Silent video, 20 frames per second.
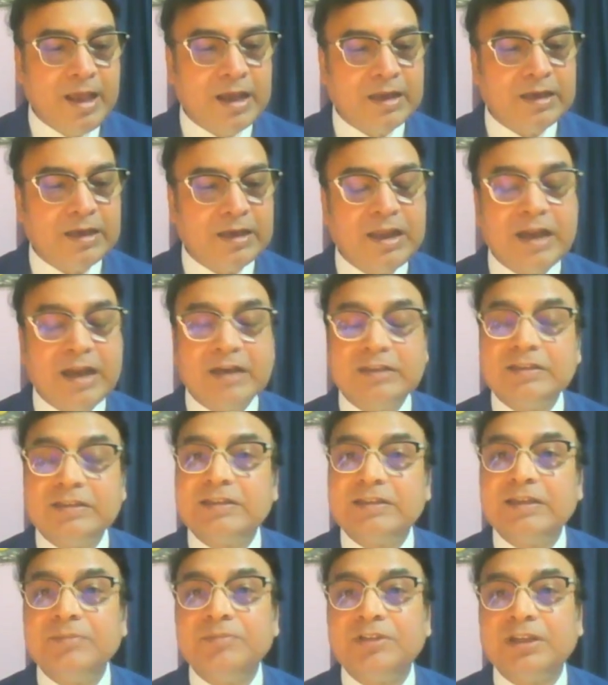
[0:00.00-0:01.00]
And at the
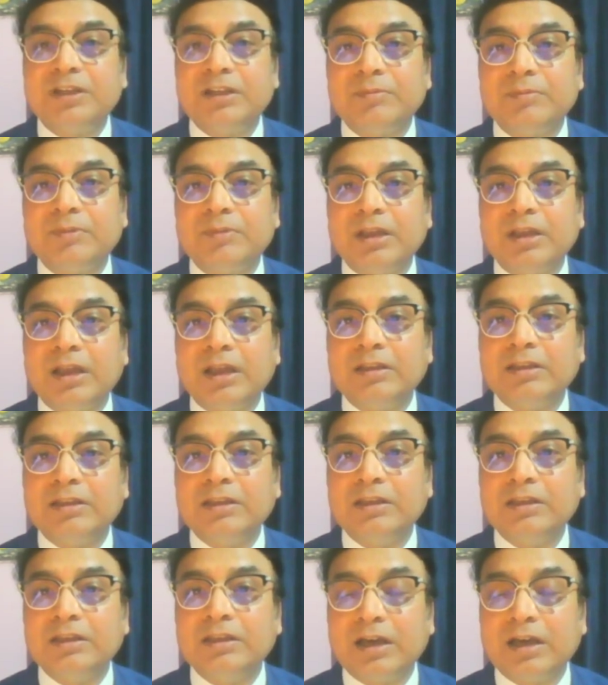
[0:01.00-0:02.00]
same time, at
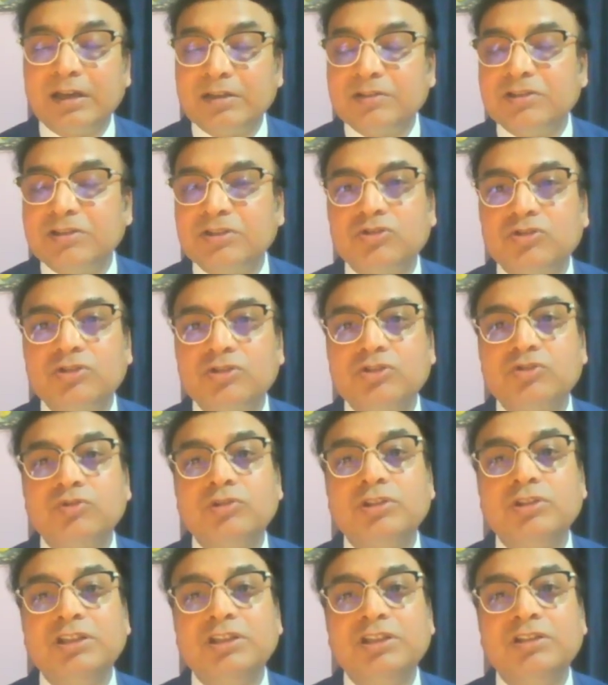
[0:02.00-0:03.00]
the current
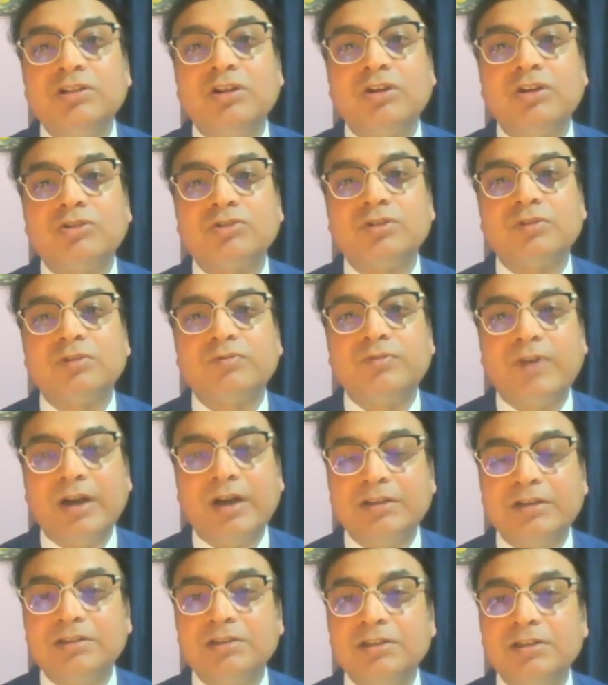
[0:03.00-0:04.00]
situation, we need a lots of
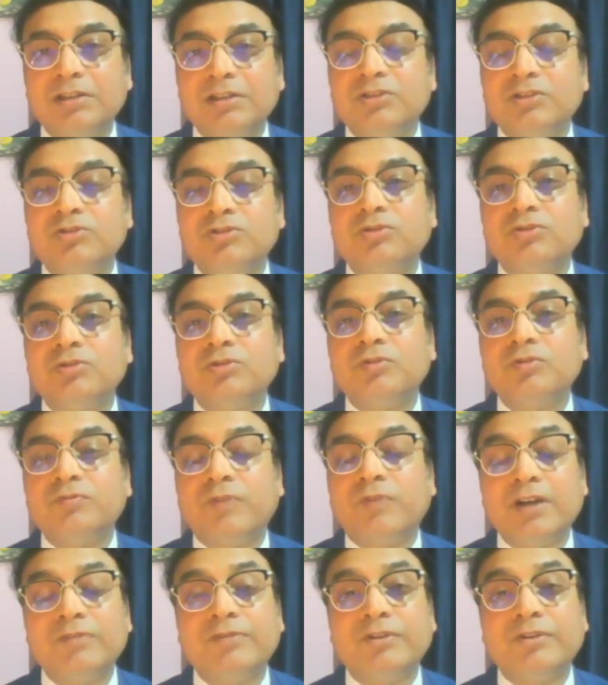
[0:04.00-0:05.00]
fund. So
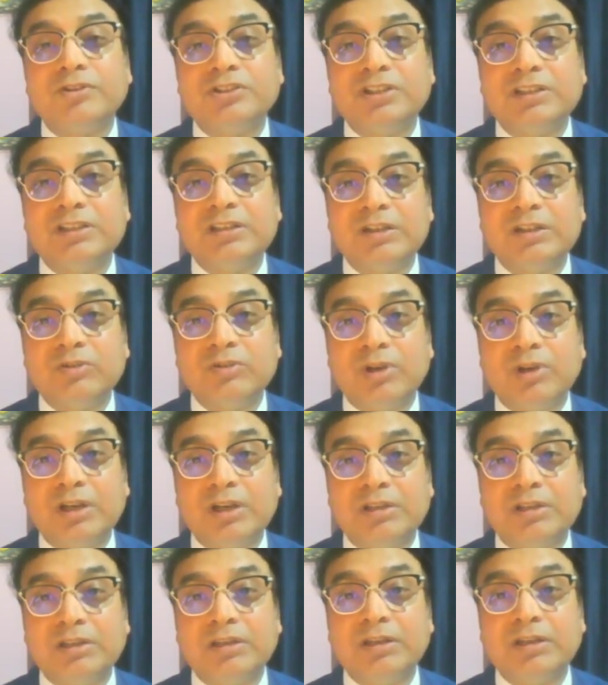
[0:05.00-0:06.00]
fund for gender
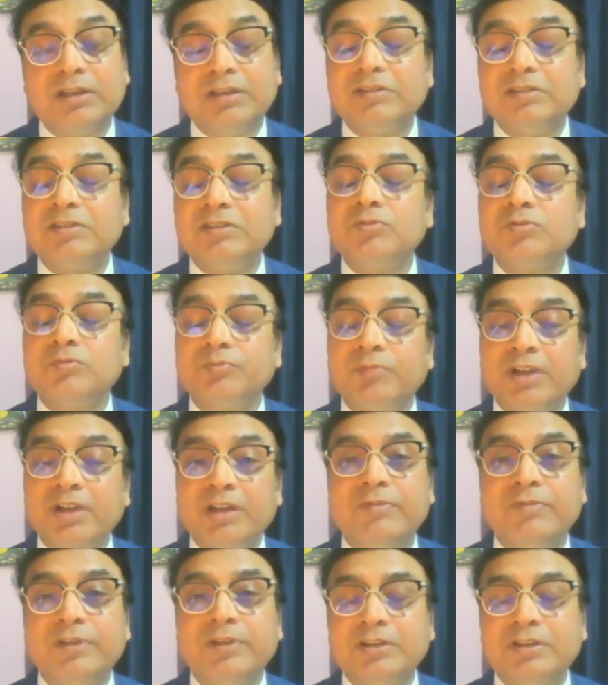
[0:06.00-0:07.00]
equality. It is
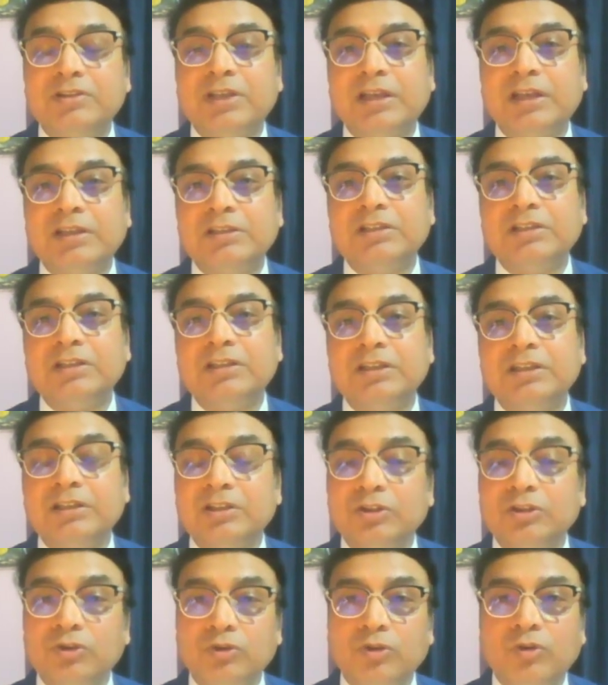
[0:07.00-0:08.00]
very, very challenging
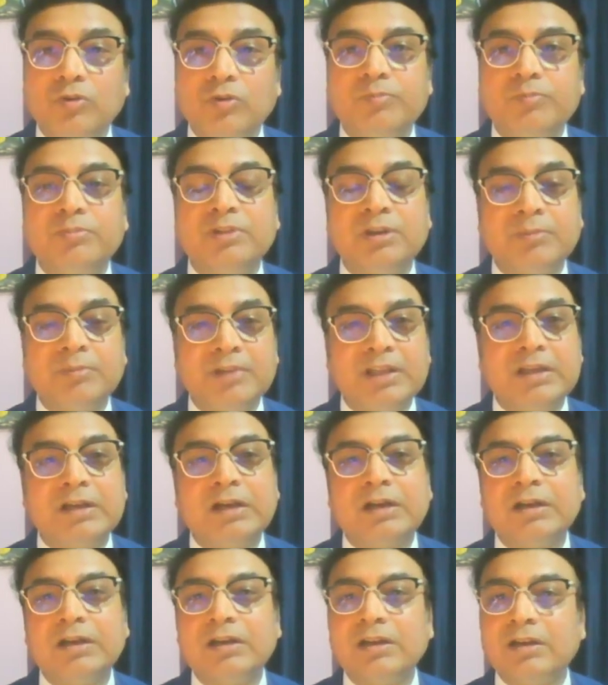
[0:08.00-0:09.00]
in Europe,
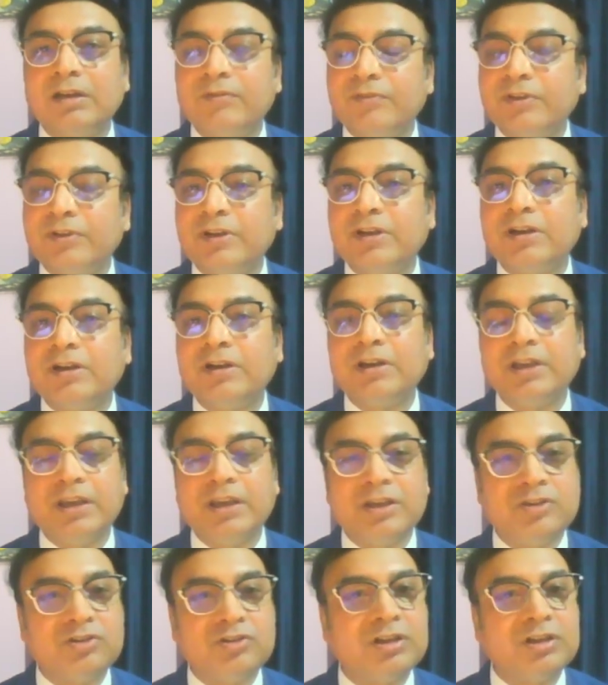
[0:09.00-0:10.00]
America, Africa,
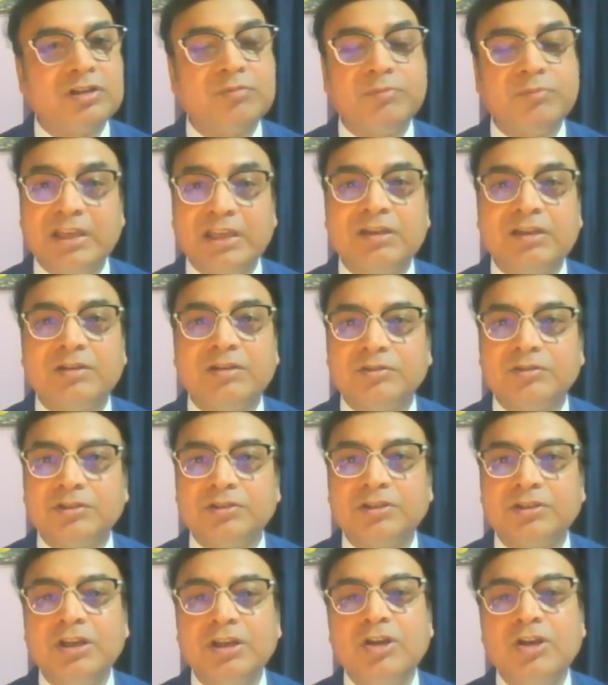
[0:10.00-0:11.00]
Asia, and many
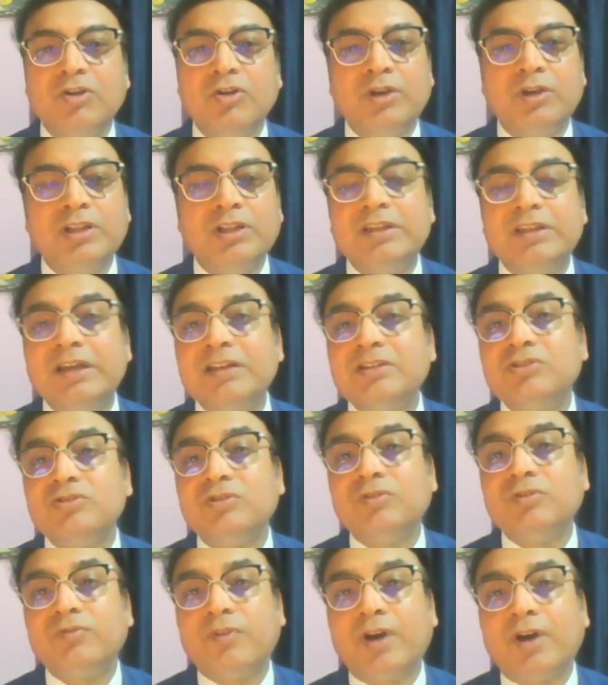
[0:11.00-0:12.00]
countries. When there is
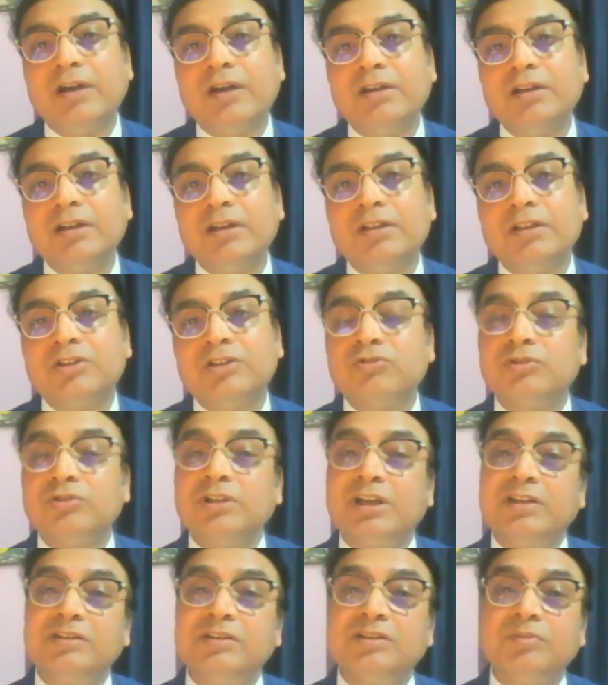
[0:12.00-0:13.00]
no fund, so
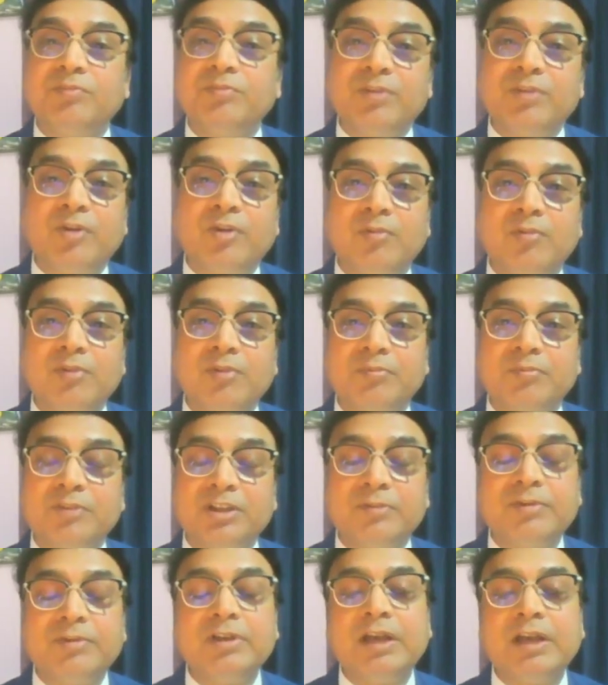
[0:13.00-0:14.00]
there is a big problem.
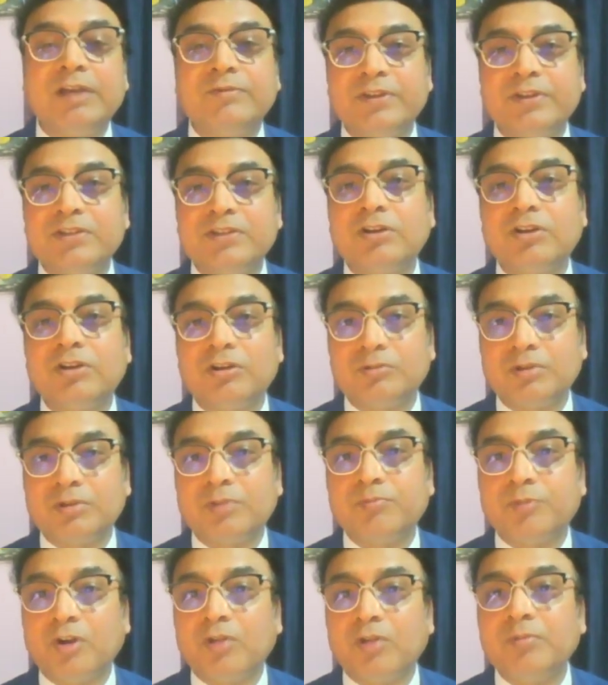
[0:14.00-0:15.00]
Even I face a lot
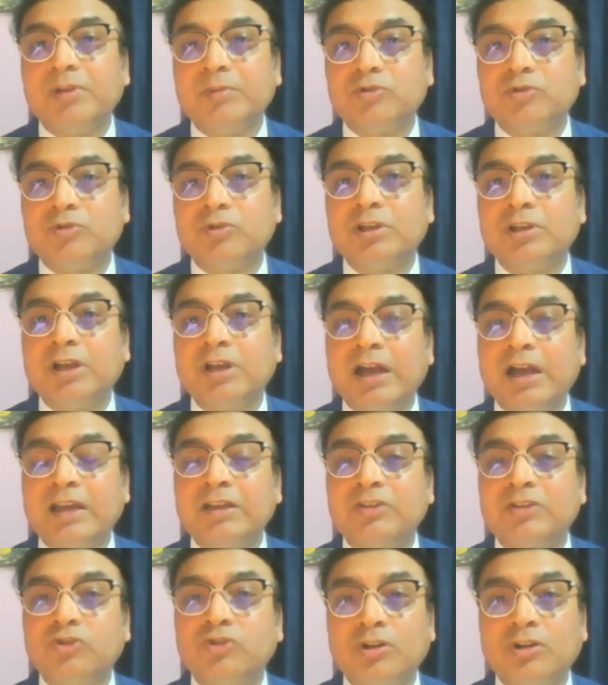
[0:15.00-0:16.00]
of problems when
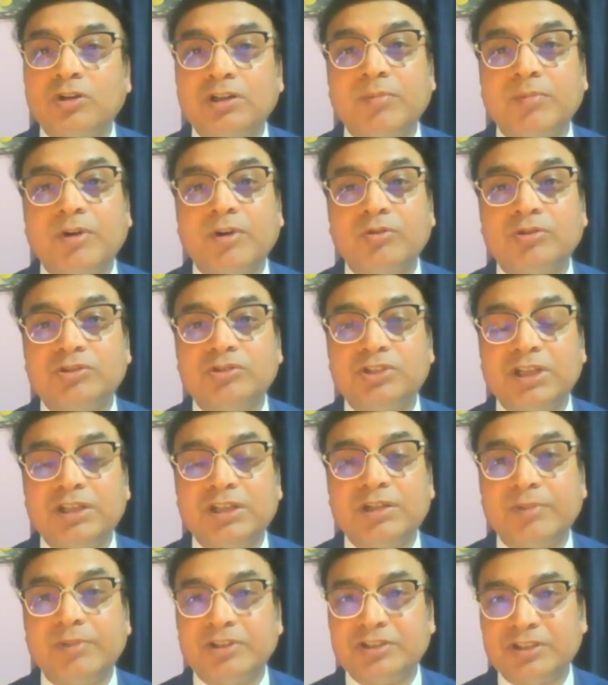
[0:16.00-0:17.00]
I talked about
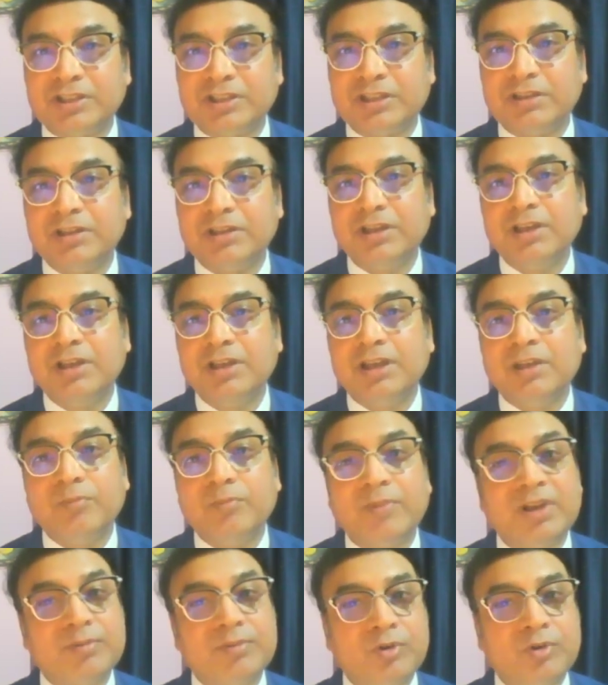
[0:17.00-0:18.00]
gender budgeting
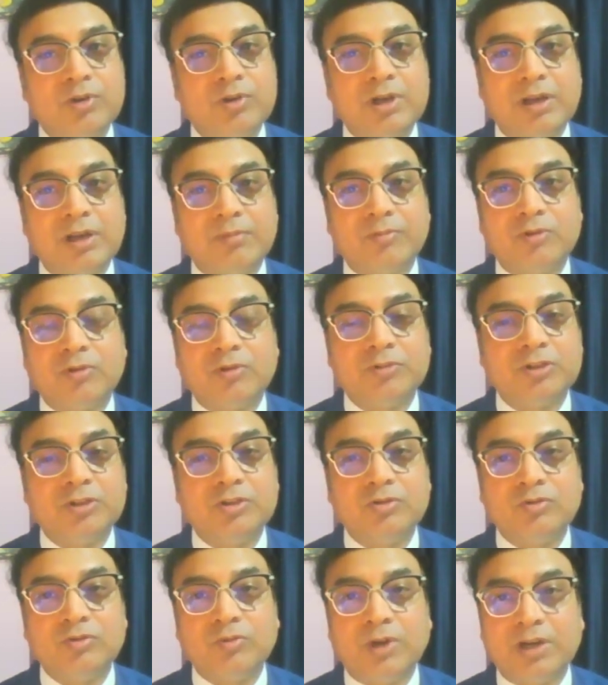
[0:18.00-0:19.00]
in my program of
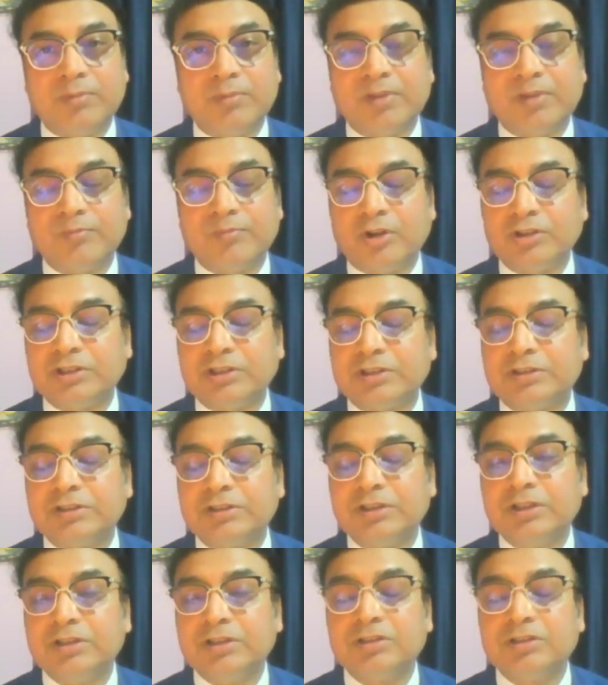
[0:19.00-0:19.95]
the World Bank project.